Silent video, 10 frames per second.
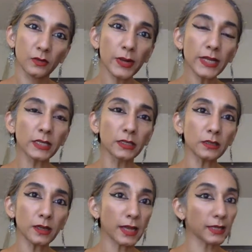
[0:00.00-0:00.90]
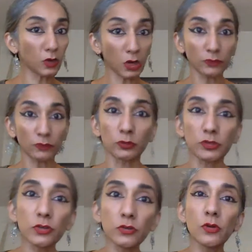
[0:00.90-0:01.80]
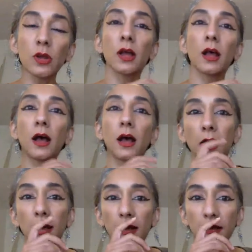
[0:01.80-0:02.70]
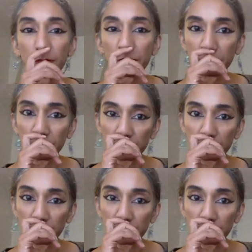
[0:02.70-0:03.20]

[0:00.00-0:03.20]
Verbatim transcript: Regan and Goneril too um,